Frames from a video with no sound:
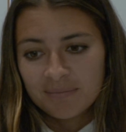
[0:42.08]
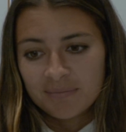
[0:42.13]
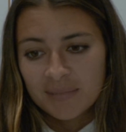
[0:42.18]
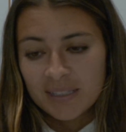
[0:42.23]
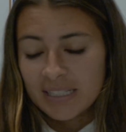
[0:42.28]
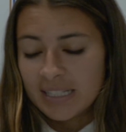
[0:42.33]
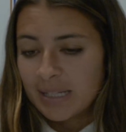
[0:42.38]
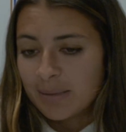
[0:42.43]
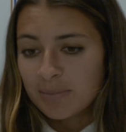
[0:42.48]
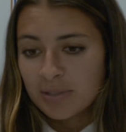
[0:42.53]

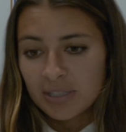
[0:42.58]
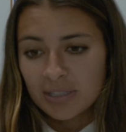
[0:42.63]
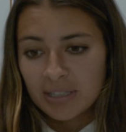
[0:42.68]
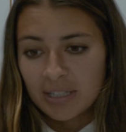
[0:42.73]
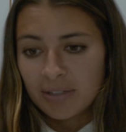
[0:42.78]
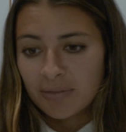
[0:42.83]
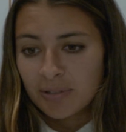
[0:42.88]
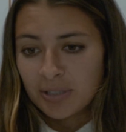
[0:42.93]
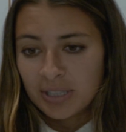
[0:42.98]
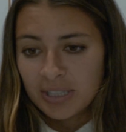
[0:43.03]
the team's
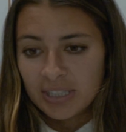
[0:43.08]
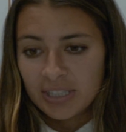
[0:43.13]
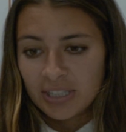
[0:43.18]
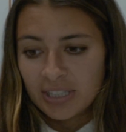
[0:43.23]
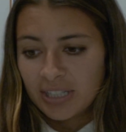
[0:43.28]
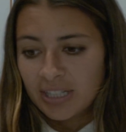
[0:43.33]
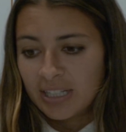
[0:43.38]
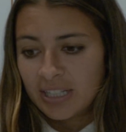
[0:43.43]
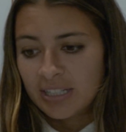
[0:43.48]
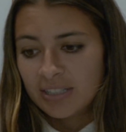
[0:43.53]
looking really
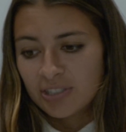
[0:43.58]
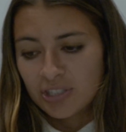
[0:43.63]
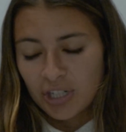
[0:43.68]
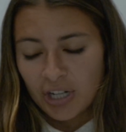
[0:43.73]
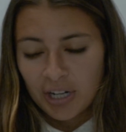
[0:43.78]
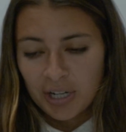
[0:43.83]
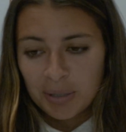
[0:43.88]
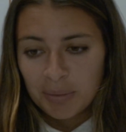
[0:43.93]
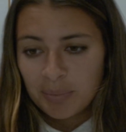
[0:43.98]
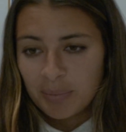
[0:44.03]
good,
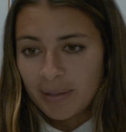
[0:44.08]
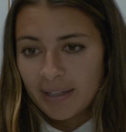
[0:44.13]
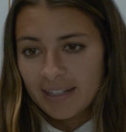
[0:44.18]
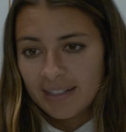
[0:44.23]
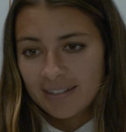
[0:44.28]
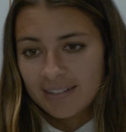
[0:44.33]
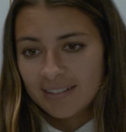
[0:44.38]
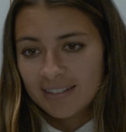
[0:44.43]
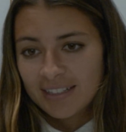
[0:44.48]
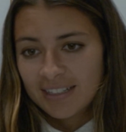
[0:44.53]
sharp,
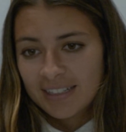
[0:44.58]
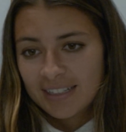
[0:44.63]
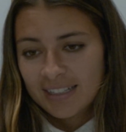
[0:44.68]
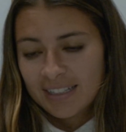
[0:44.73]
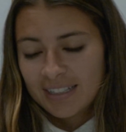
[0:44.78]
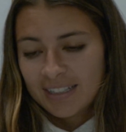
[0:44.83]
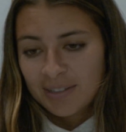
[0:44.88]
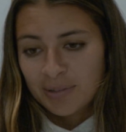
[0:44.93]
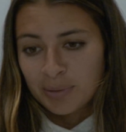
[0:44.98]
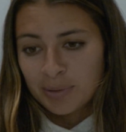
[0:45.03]
and
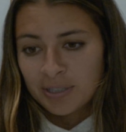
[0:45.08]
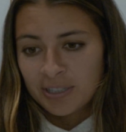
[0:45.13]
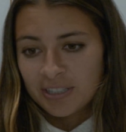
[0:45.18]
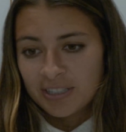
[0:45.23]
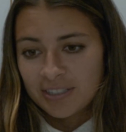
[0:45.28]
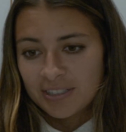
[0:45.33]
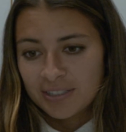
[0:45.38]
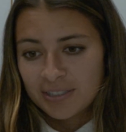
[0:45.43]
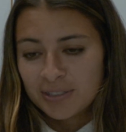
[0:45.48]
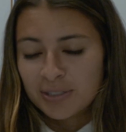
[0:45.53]

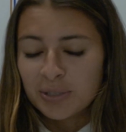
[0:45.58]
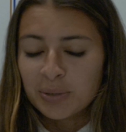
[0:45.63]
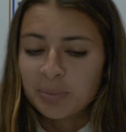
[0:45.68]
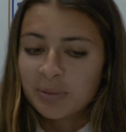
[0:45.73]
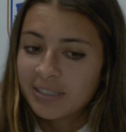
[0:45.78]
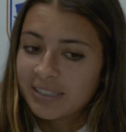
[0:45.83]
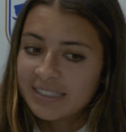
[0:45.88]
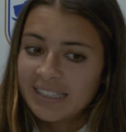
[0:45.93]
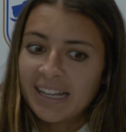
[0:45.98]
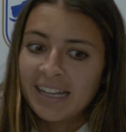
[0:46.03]
we're
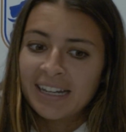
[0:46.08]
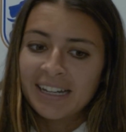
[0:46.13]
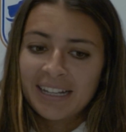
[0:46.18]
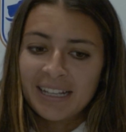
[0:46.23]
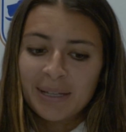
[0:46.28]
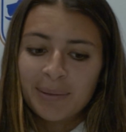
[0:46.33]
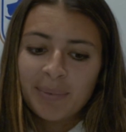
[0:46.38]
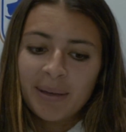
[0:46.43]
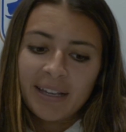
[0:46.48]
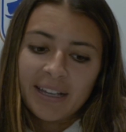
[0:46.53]
super excited to
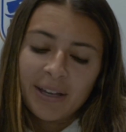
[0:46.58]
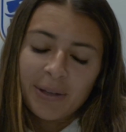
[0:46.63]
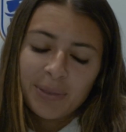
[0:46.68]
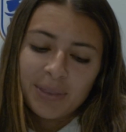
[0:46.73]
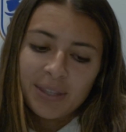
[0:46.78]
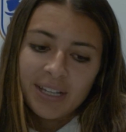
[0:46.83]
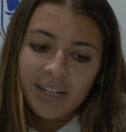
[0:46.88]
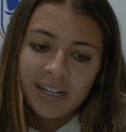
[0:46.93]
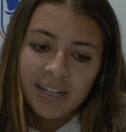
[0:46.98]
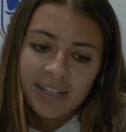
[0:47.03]
get back
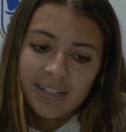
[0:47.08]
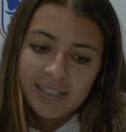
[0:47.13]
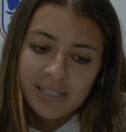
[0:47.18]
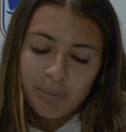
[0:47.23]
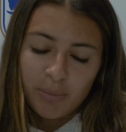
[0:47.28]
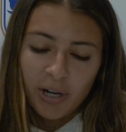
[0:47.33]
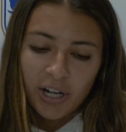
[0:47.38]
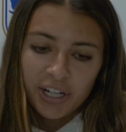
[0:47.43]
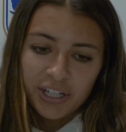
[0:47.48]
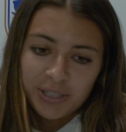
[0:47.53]
out there
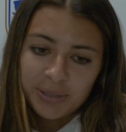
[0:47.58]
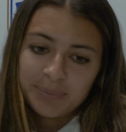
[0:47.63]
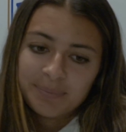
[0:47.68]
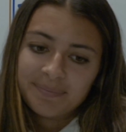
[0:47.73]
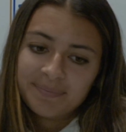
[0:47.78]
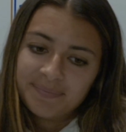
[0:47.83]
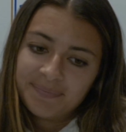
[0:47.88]
tomorrow.